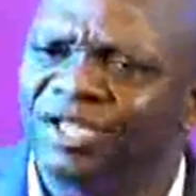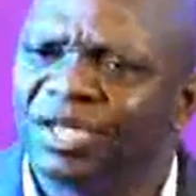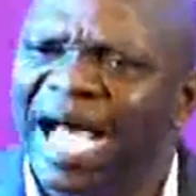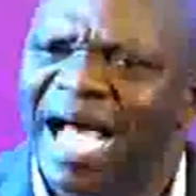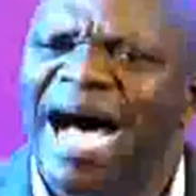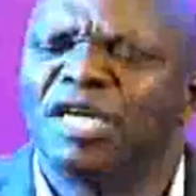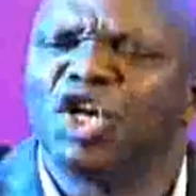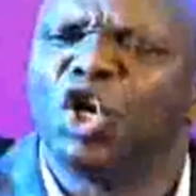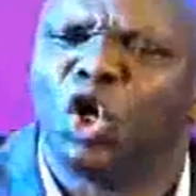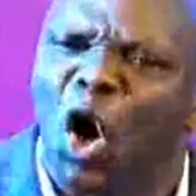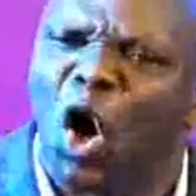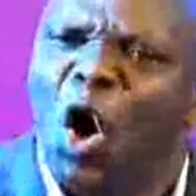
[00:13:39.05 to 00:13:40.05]
and
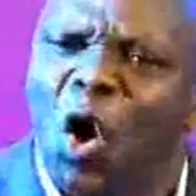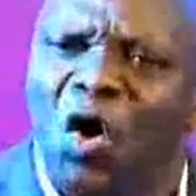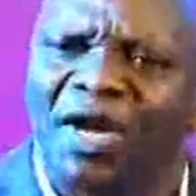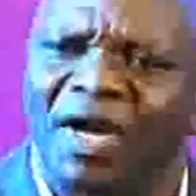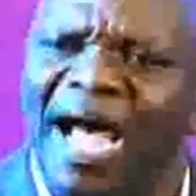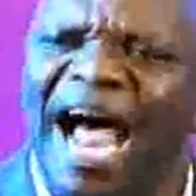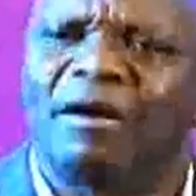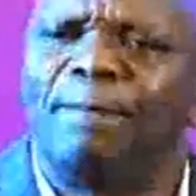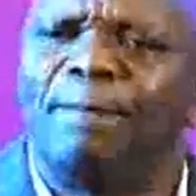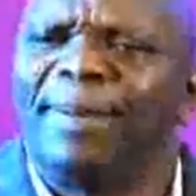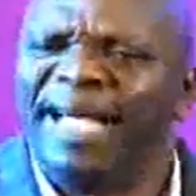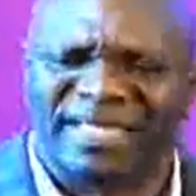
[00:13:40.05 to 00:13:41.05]
God had
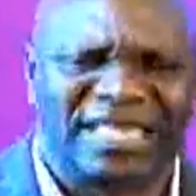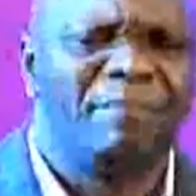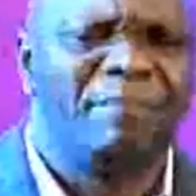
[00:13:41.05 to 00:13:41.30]
blessed him in